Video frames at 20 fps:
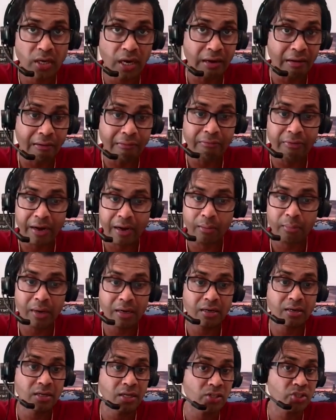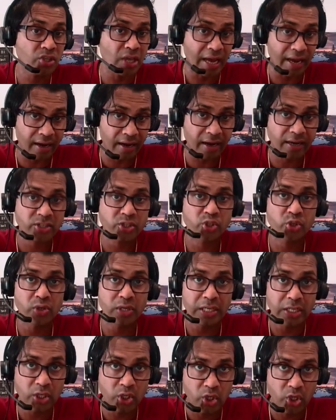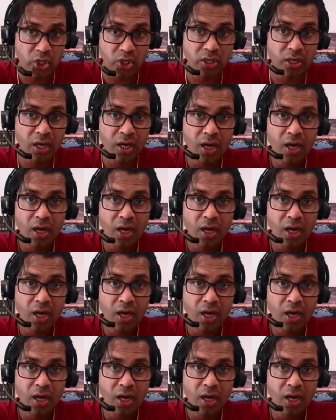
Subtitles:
and I'll recommend it. It's actually good.